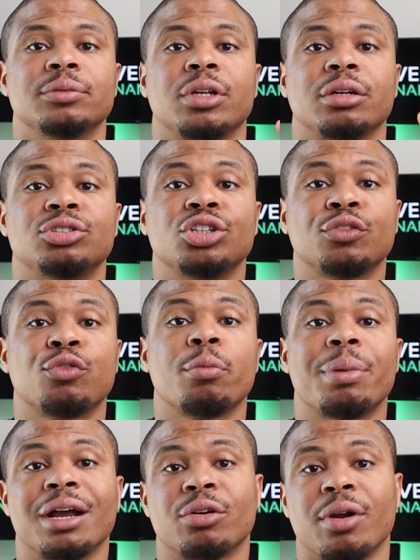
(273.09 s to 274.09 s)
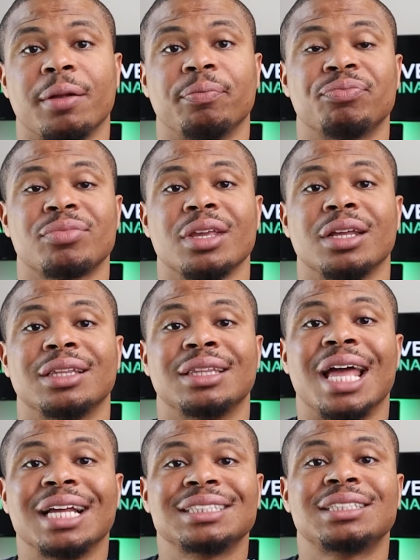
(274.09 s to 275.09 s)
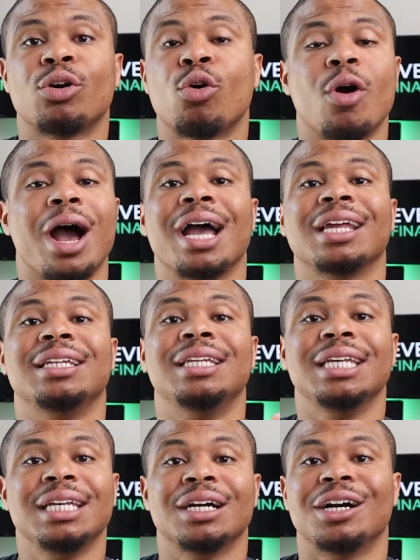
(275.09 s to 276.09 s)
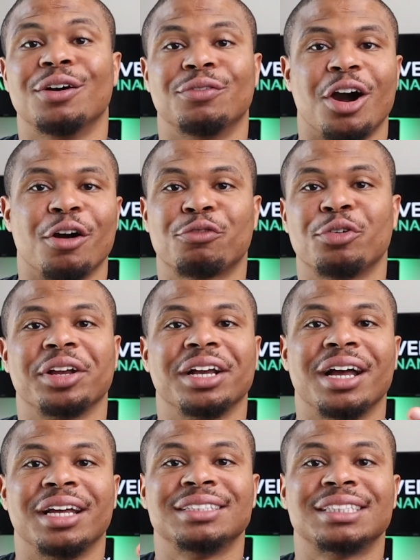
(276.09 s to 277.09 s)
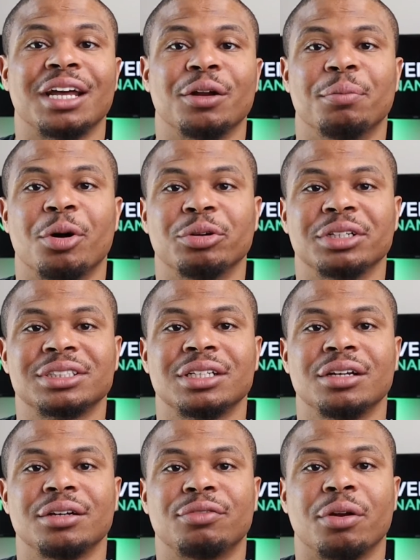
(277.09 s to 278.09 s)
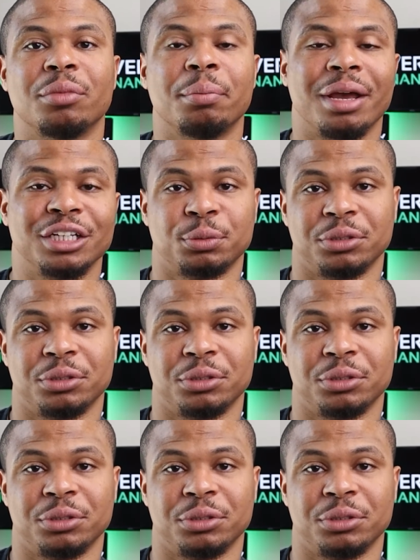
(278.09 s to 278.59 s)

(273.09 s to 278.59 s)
Now, just for background, that's the whole idea of offering a sign-up bonus from the bank's